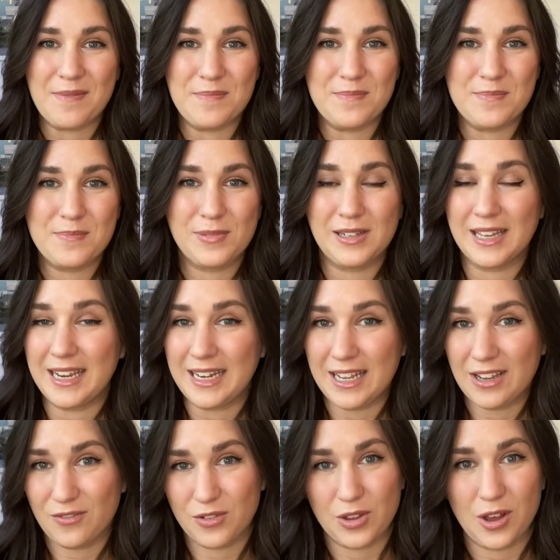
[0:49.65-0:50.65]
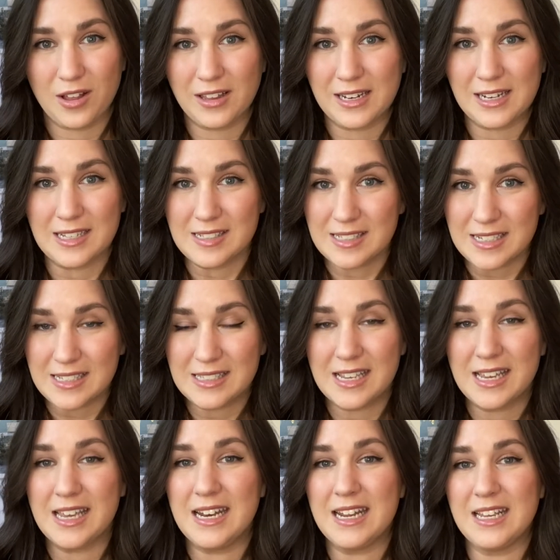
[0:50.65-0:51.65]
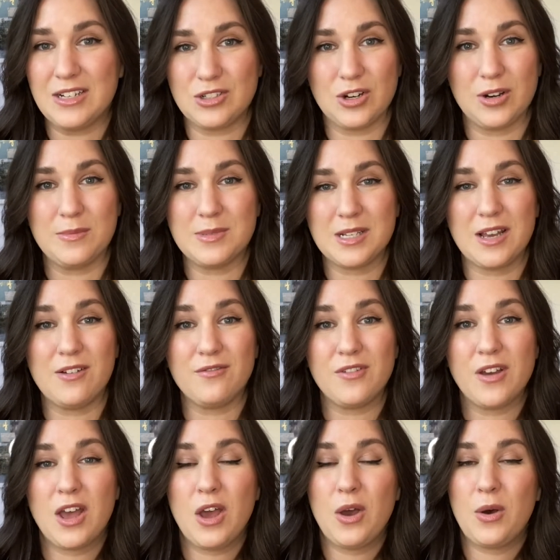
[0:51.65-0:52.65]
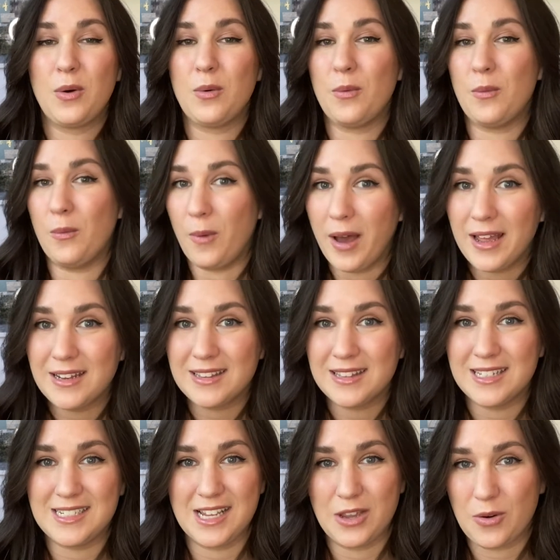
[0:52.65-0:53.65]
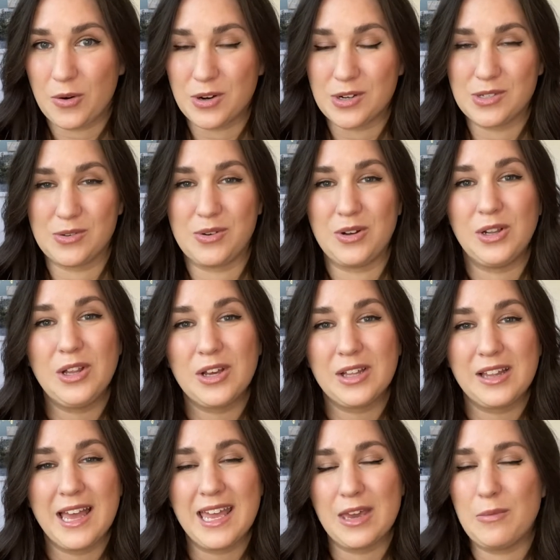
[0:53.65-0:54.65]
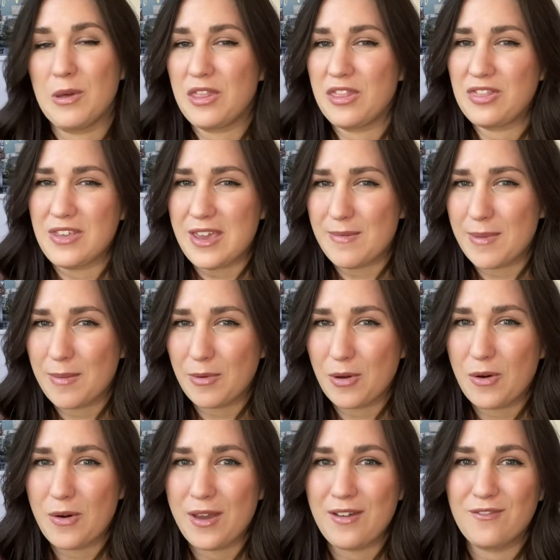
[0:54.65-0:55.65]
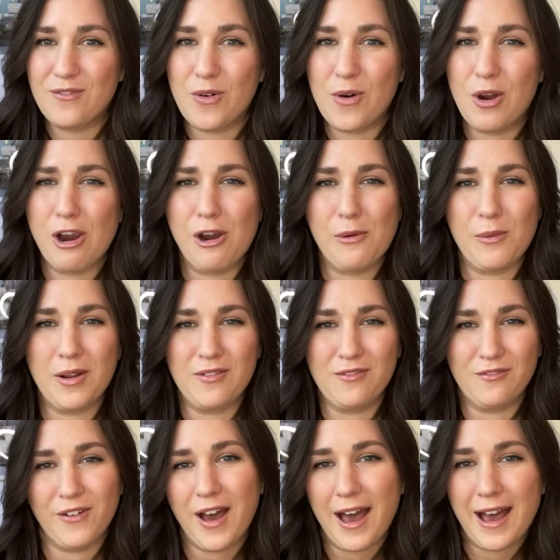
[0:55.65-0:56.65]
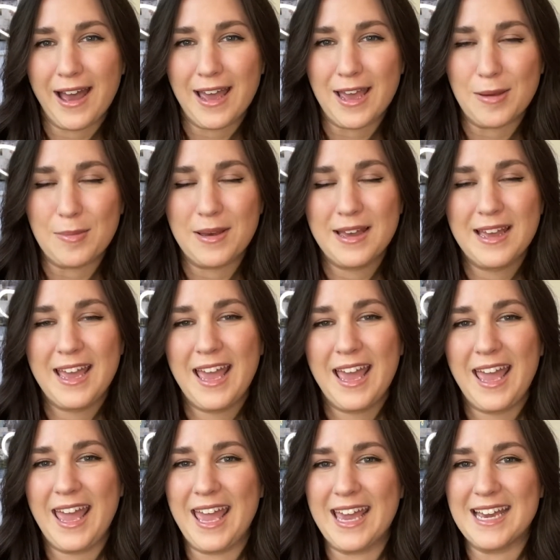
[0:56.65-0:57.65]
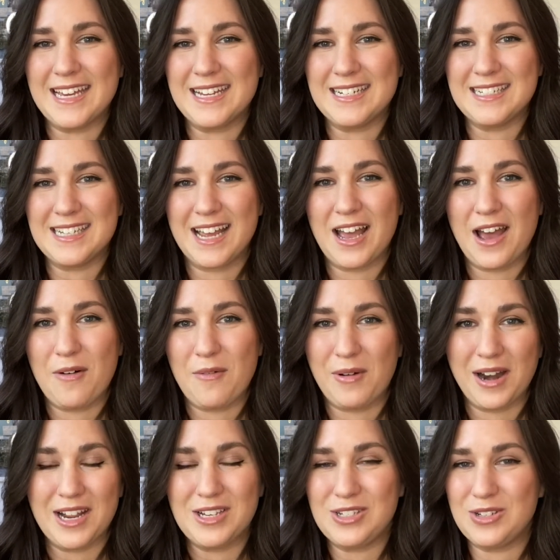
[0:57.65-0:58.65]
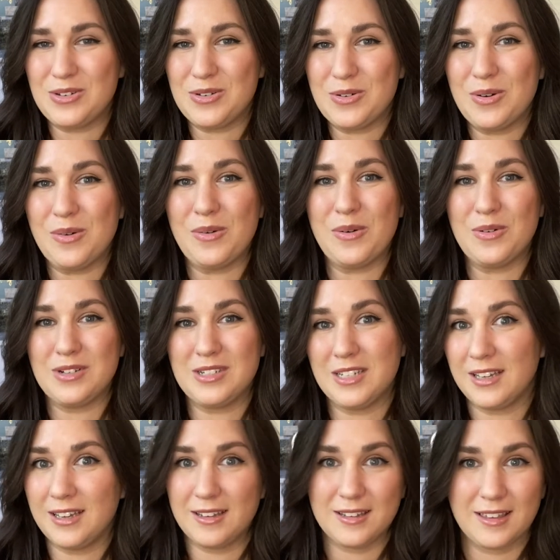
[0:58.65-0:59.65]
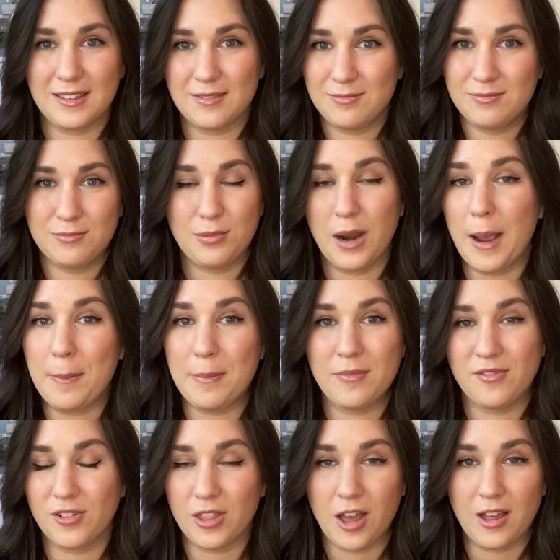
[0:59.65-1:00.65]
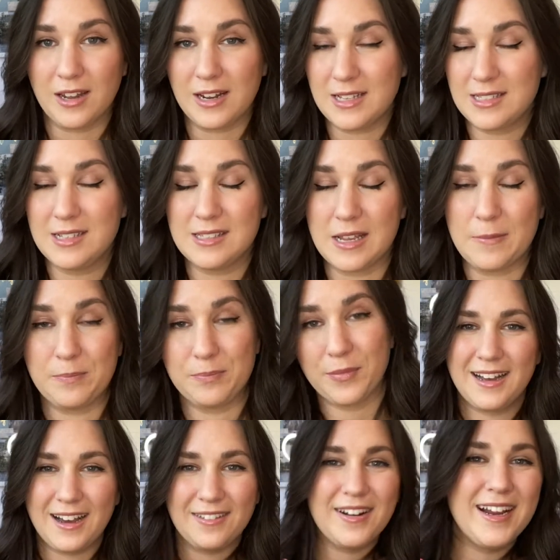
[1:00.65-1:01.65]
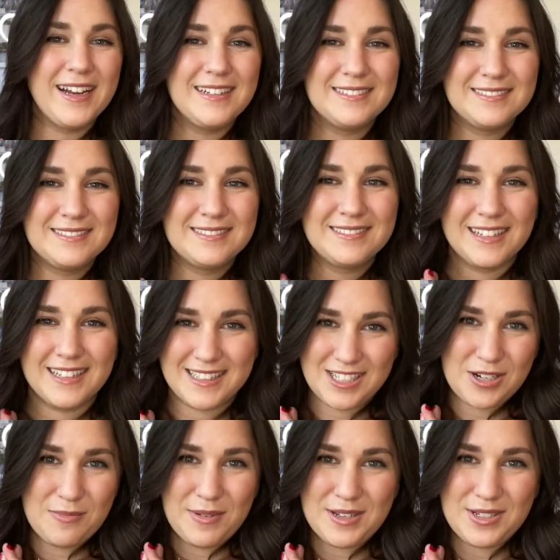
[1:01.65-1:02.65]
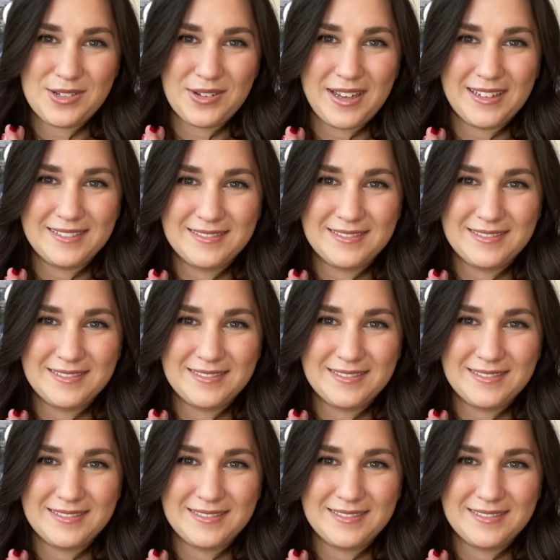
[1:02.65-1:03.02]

planning for the holiday season in terms of what the decor is going to look like and what theme I'm going for, what vibe, and what I do to prep for the holiday season. All right, let's jump into it.